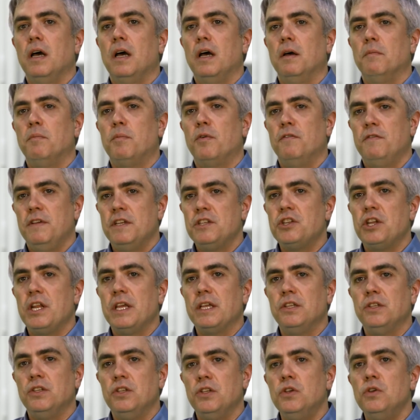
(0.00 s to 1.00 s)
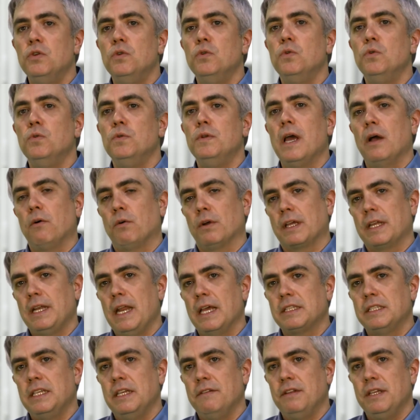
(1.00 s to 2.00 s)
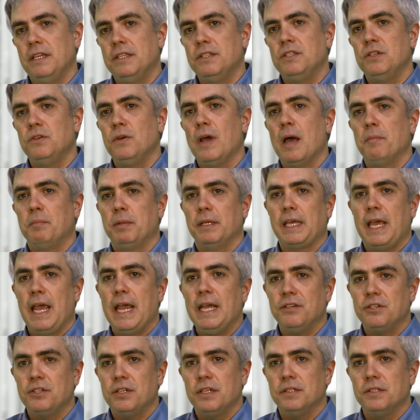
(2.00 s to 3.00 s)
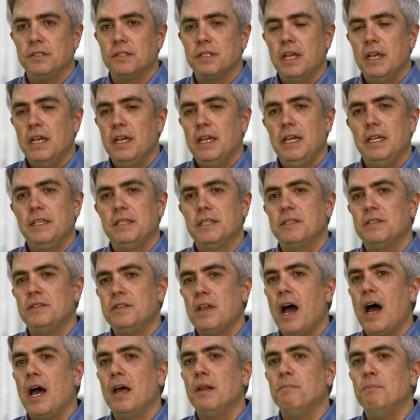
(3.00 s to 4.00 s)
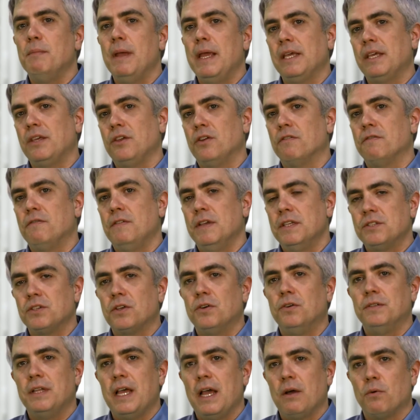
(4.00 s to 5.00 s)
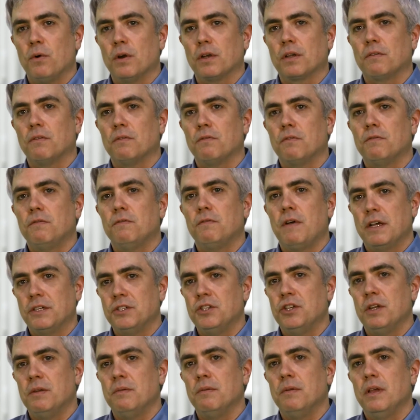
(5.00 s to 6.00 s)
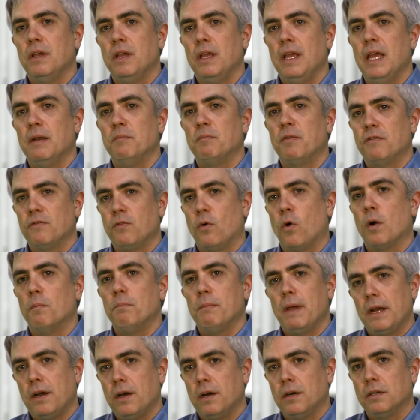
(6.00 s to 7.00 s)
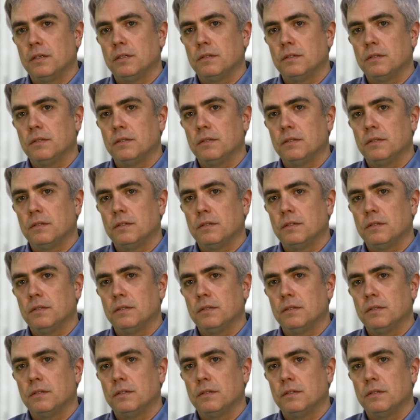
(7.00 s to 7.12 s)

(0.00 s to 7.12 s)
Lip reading: provisioning new network connectivity to applications. It does not make your physical network function and perform better.